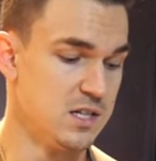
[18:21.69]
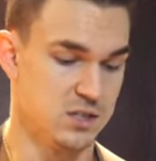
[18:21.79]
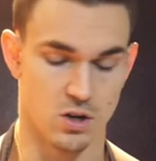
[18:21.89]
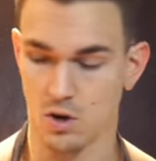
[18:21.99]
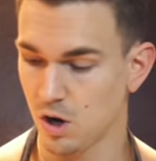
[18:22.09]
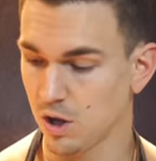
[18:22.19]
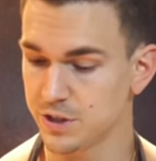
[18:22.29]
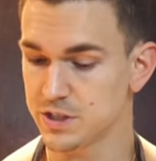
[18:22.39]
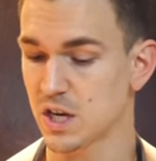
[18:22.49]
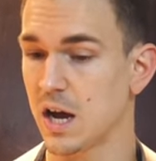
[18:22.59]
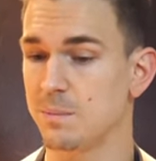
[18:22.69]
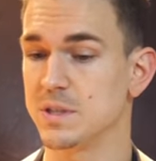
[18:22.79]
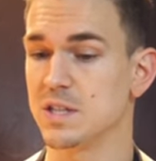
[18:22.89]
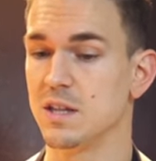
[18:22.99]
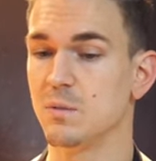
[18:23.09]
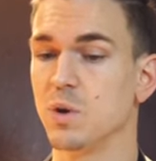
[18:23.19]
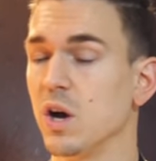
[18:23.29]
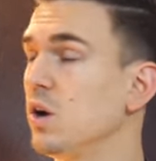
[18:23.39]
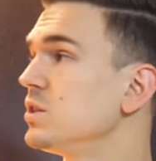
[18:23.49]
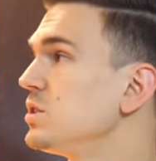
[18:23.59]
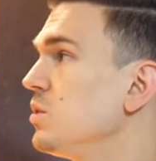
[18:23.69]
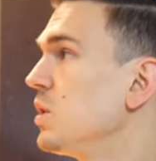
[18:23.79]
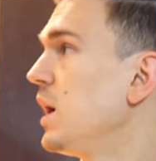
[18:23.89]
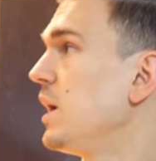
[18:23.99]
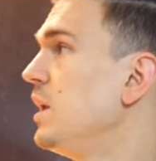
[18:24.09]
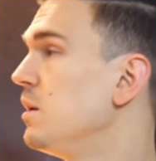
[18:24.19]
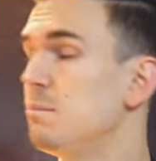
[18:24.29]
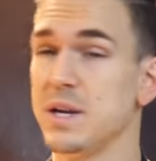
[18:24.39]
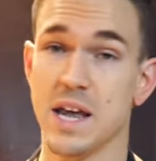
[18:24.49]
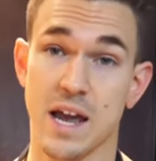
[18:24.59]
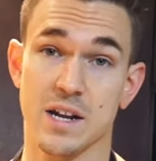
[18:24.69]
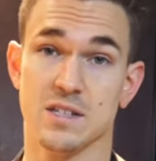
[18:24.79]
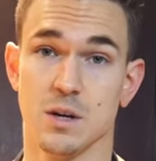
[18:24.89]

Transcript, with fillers: So all this toppings, and then we also got bananas.